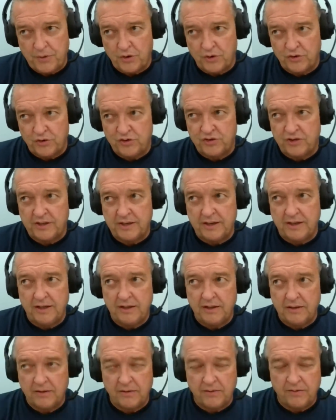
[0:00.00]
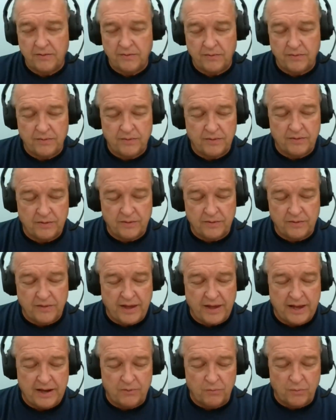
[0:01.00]
person
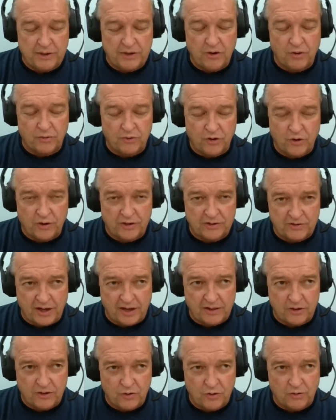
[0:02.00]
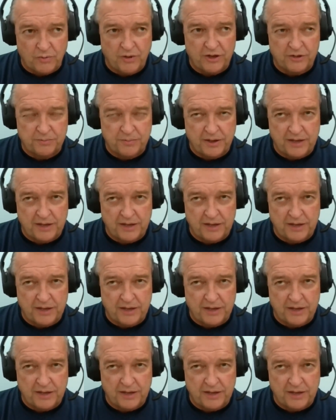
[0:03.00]
that we don't know exactly who it was,